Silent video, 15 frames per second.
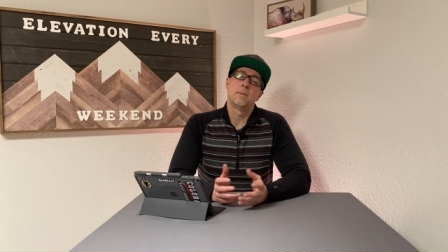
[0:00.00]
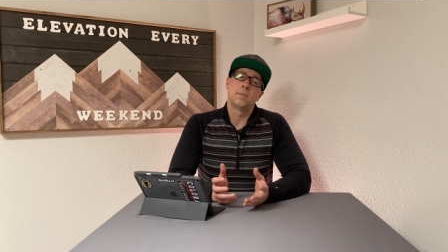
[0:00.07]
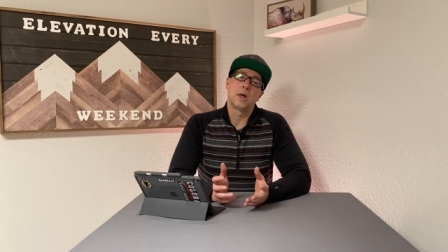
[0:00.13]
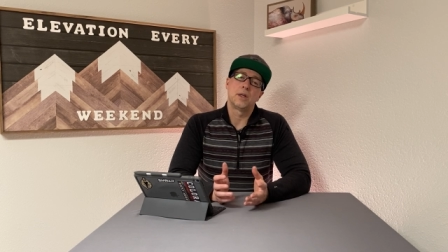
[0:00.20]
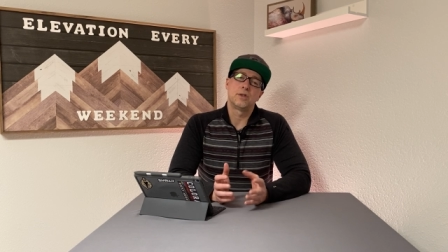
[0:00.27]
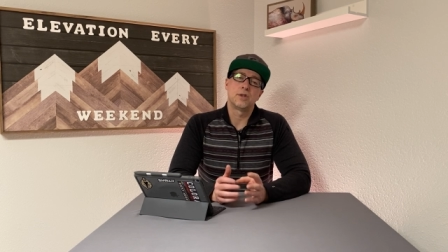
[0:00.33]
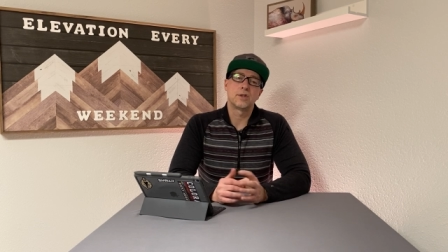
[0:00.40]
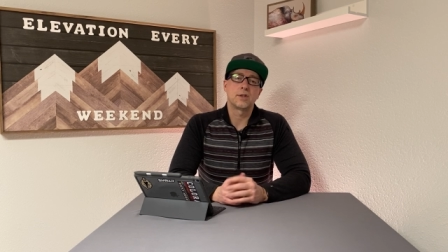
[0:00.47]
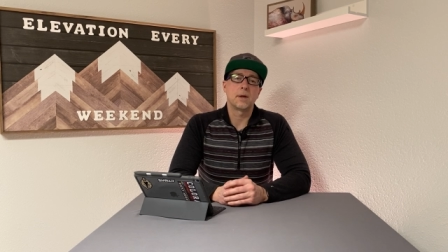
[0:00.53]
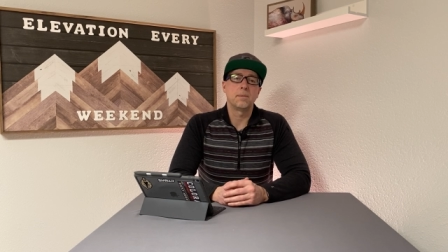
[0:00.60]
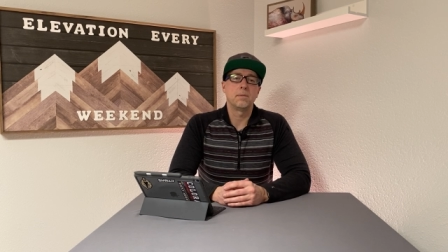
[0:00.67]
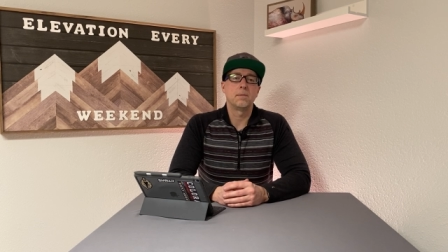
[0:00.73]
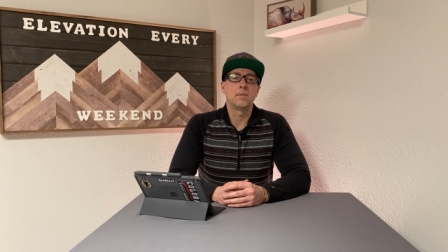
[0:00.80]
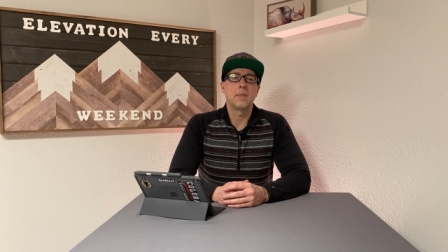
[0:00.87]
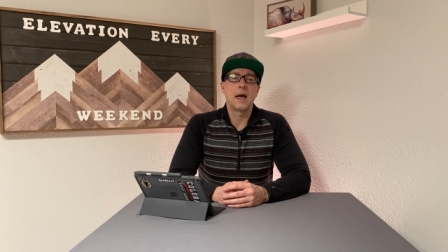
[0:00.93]
But just
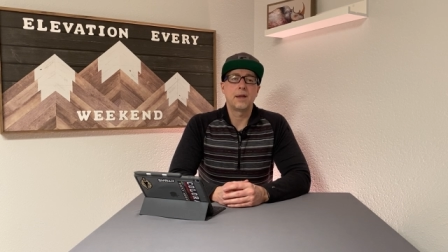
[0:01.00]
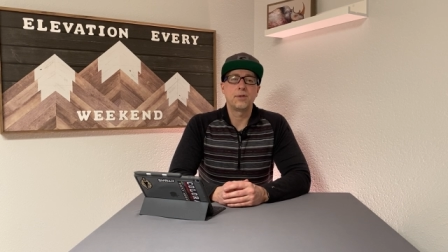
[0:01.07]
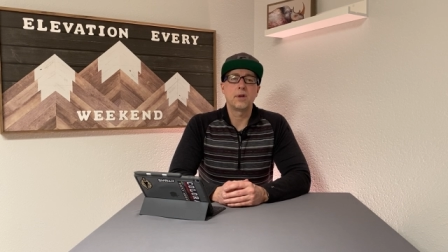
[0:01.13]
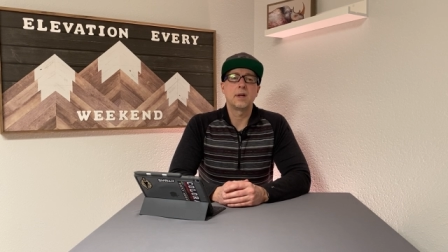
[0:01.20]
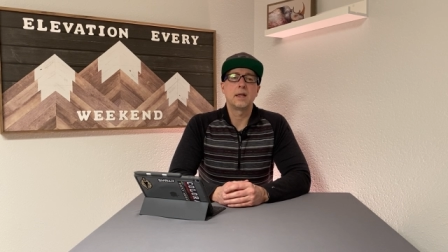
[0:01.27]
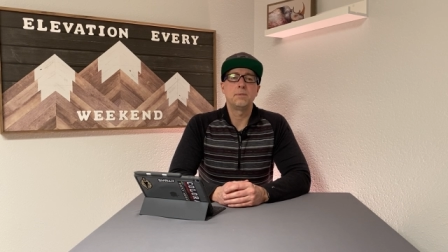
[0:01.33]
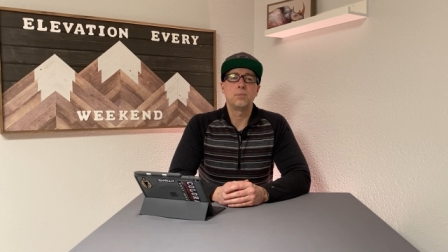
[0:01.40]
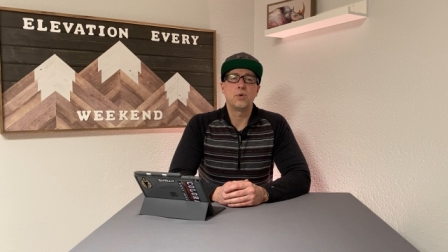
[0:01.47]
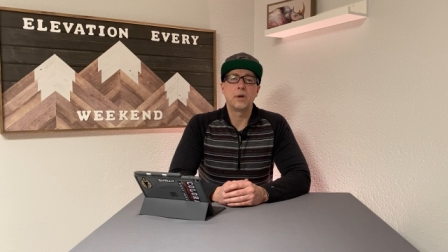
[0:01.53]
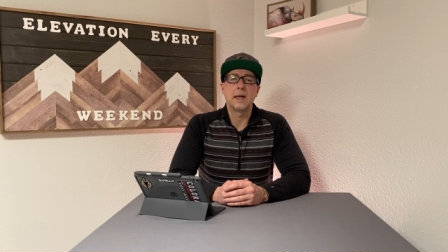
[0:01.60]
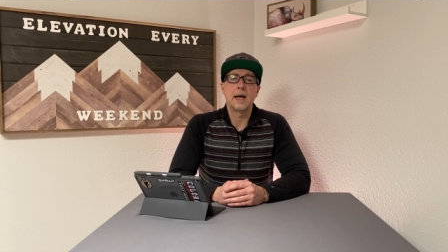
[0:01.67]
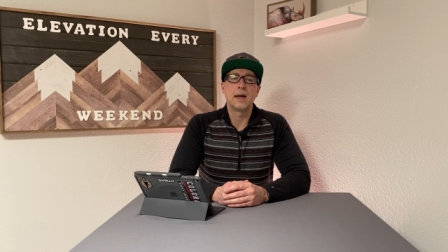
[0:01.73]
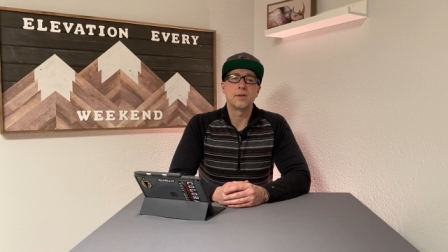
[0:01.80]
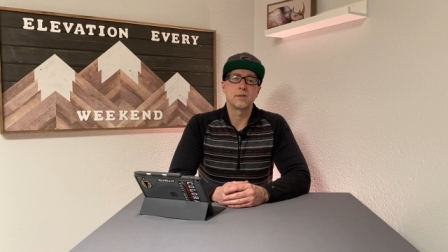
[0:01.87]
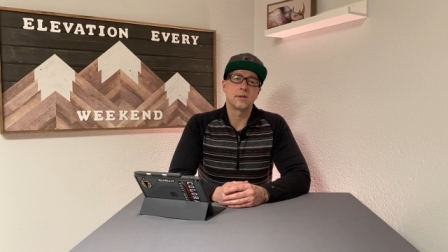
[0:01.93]
something I thought I'd
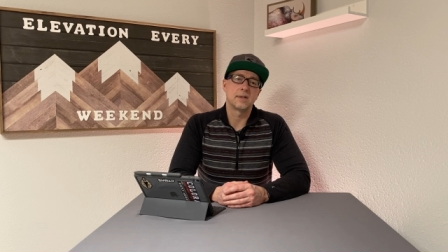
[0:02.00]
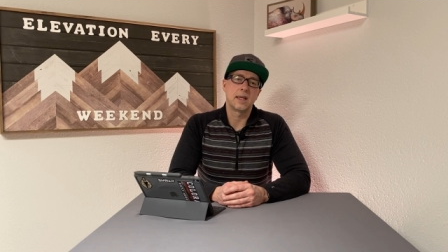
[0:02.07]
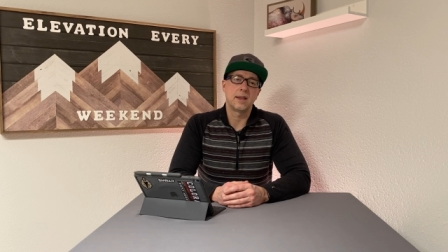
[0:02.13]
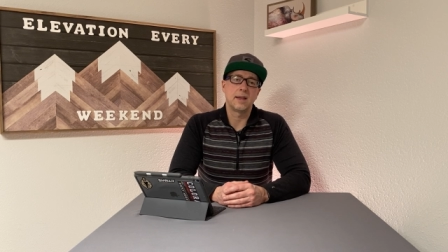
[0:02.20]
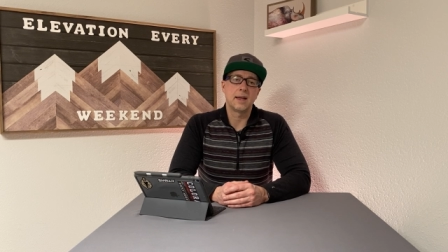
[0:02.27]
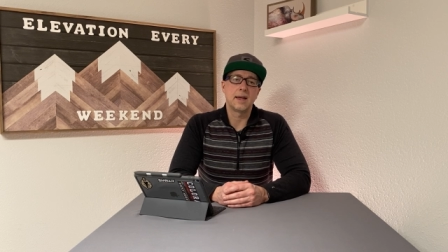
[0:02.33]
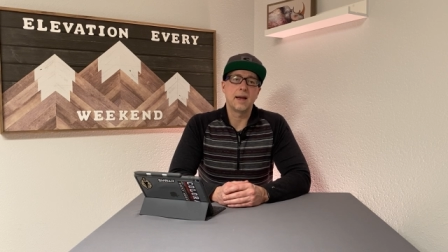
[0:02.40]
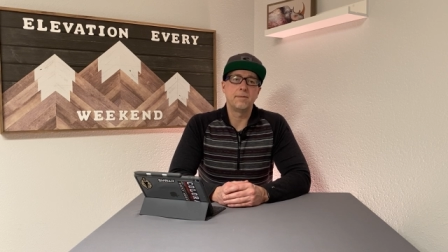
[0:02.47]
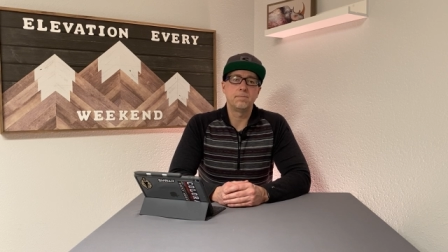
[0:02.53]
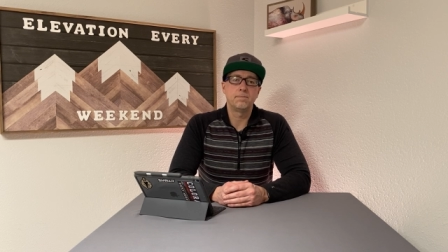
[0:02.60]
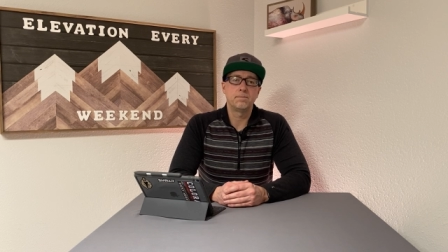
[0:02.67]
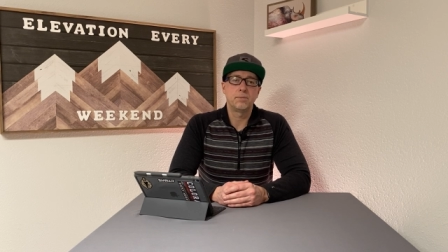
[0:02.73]
point out, since I think I